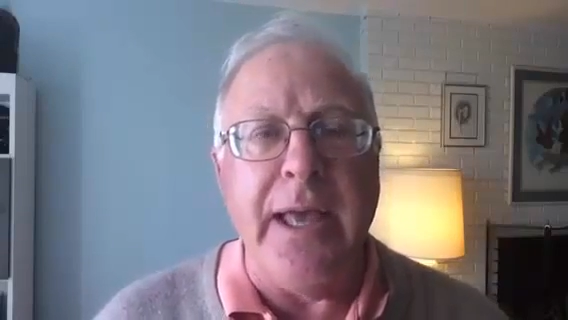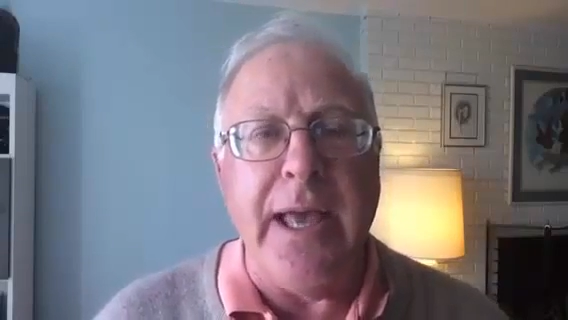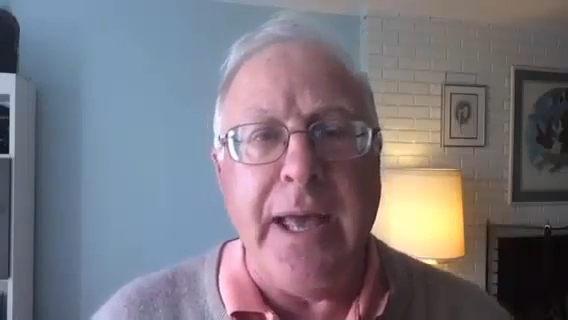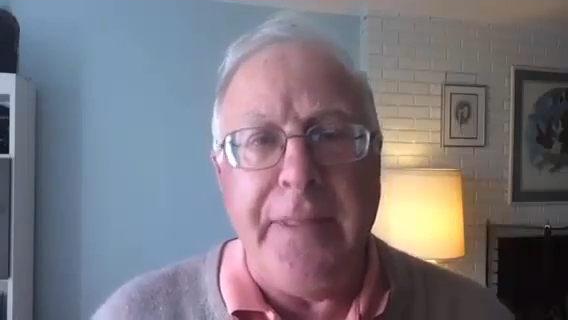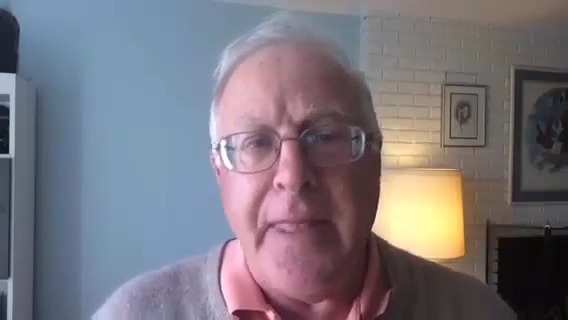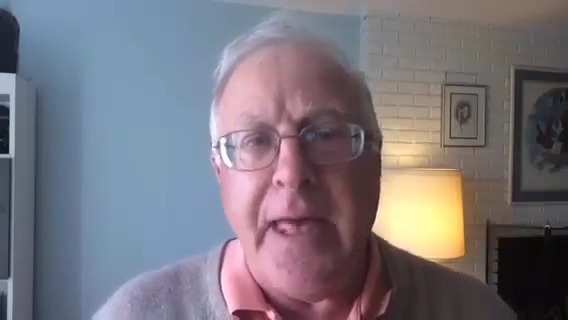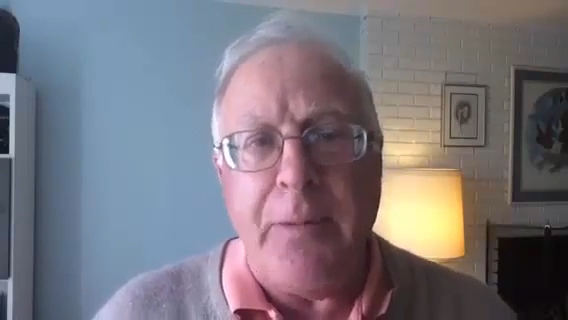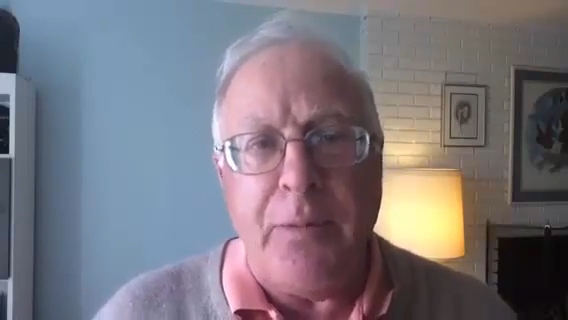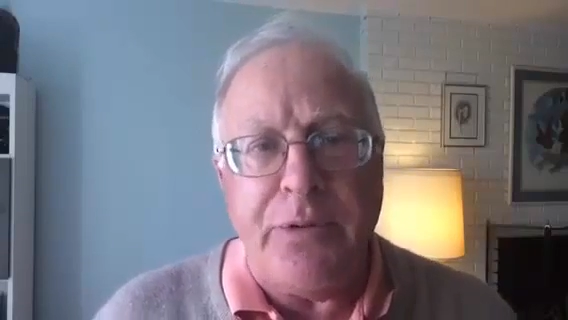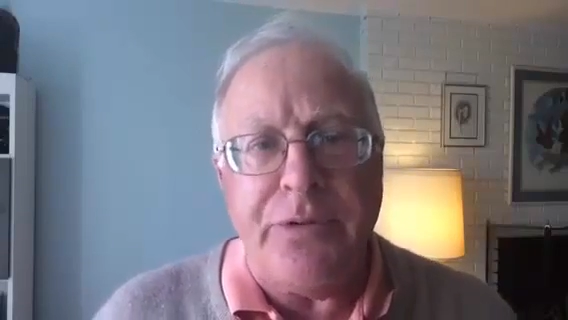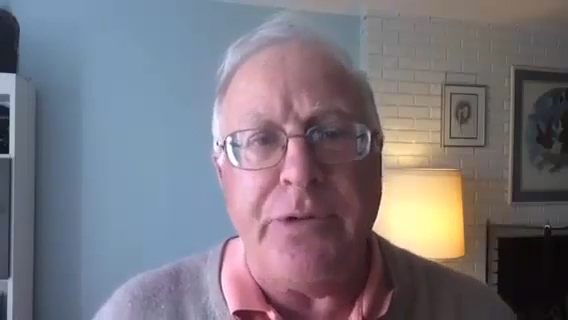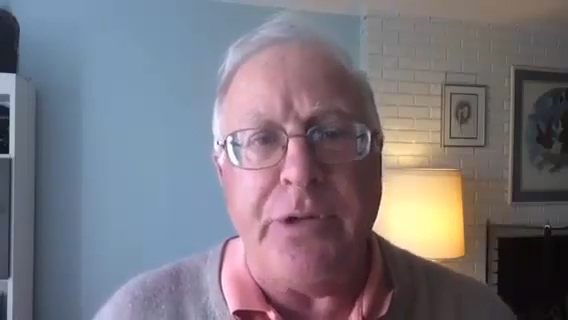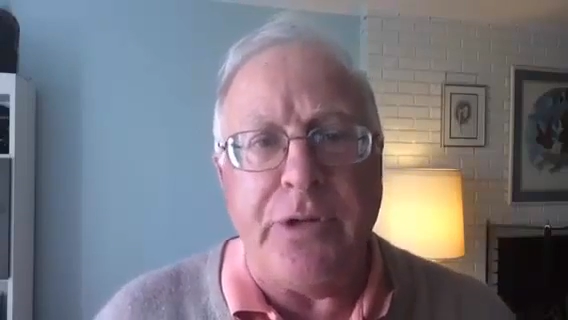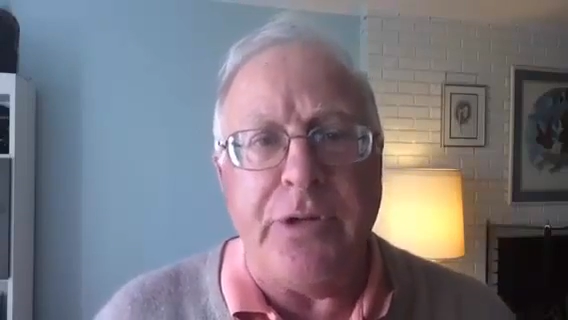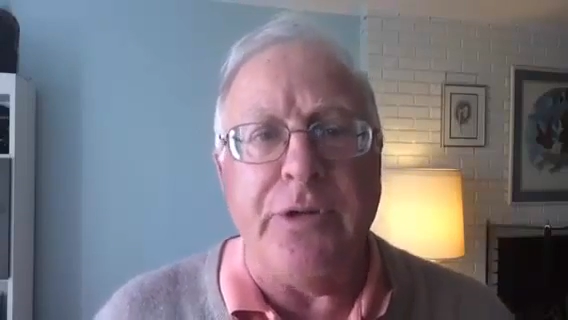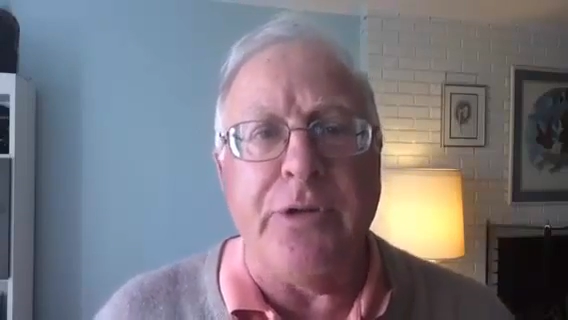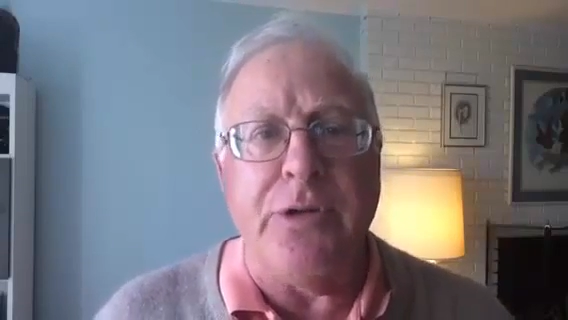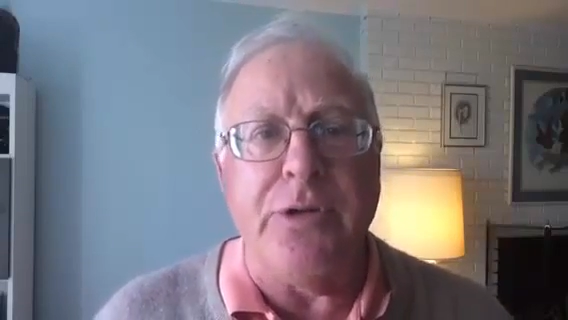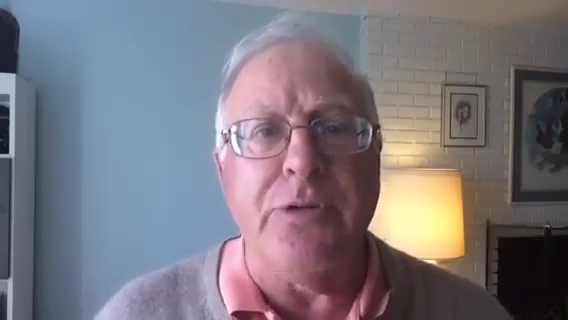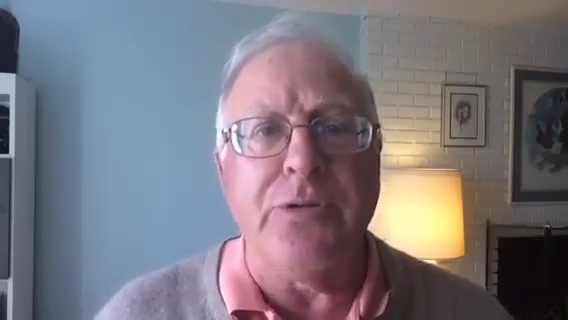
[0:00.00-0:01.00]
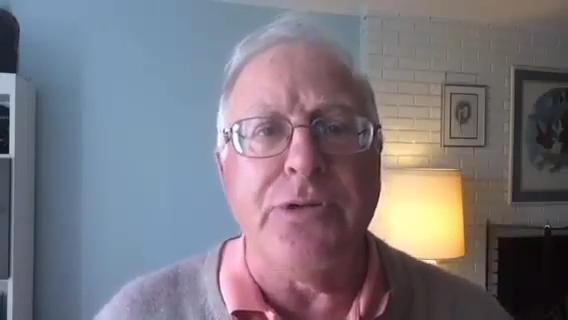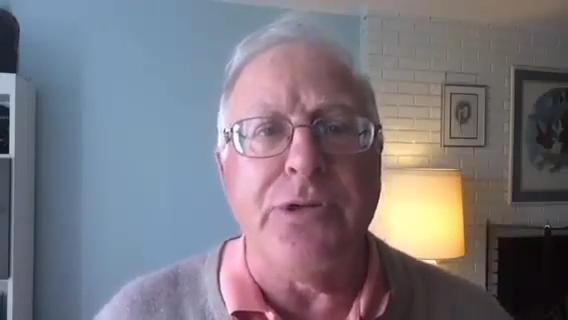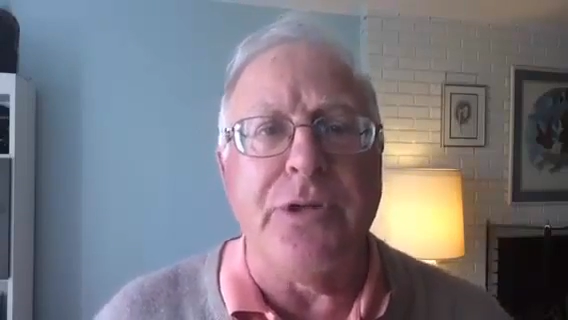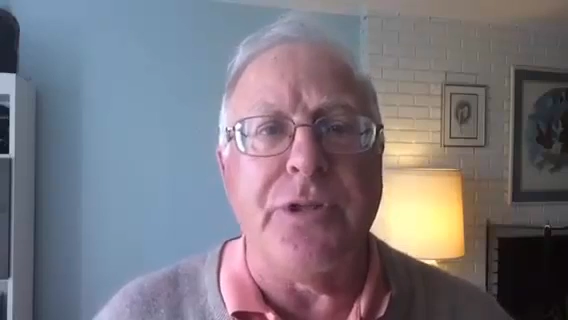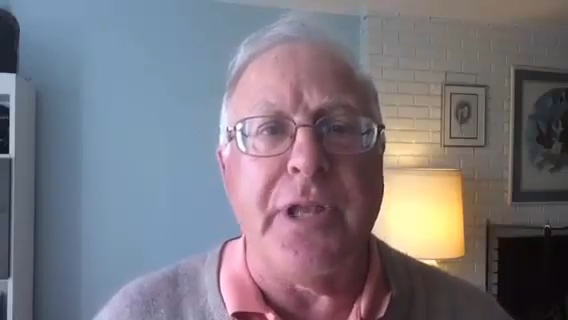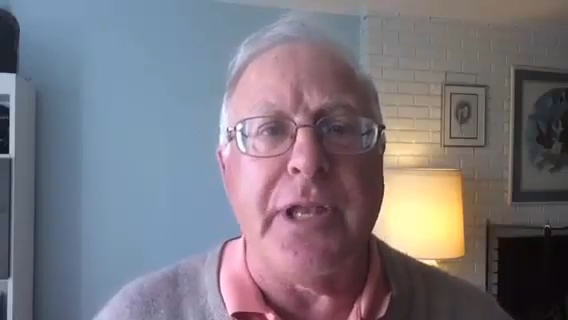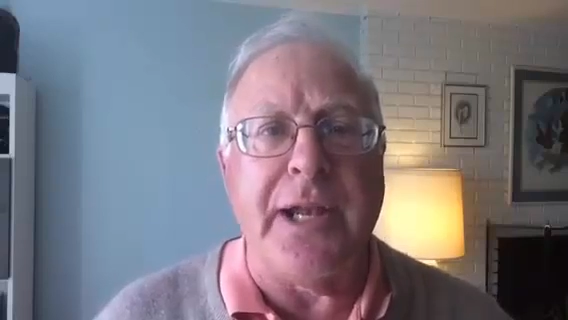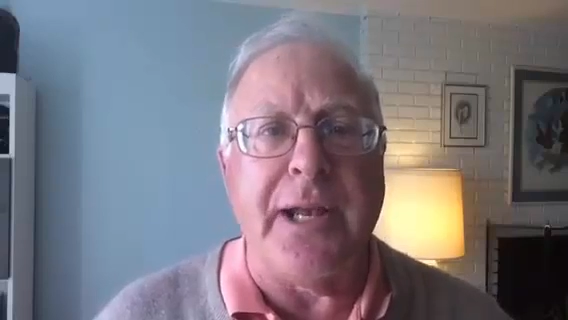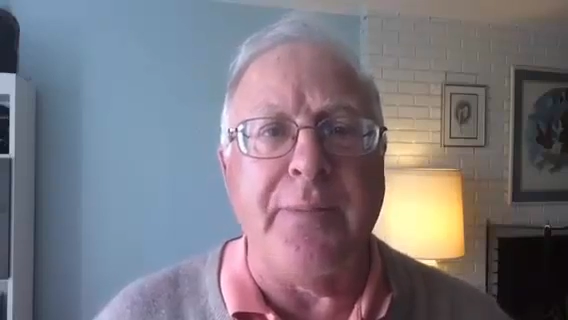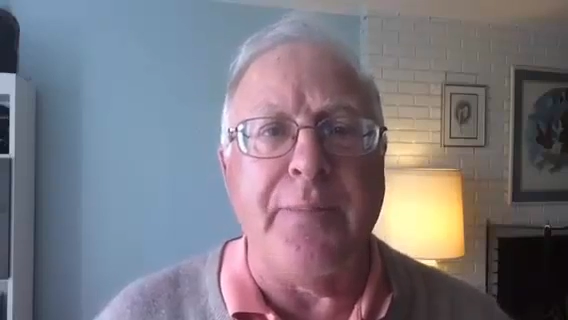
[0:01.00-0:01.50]
And that was the
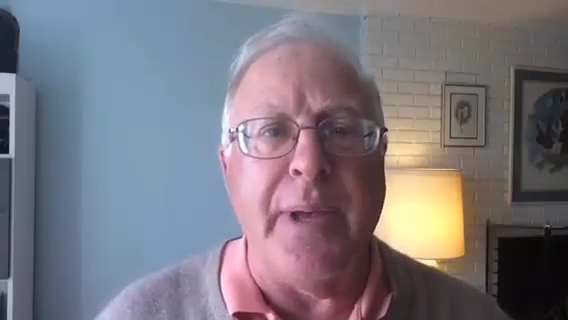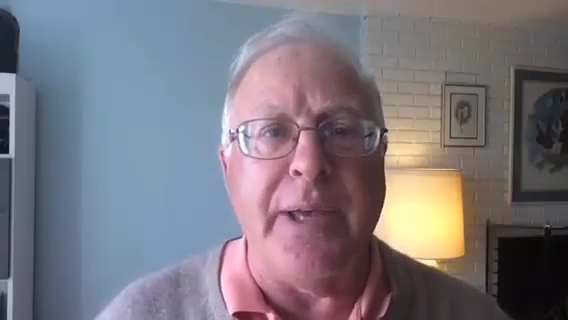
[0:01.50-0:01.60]
conclusion that I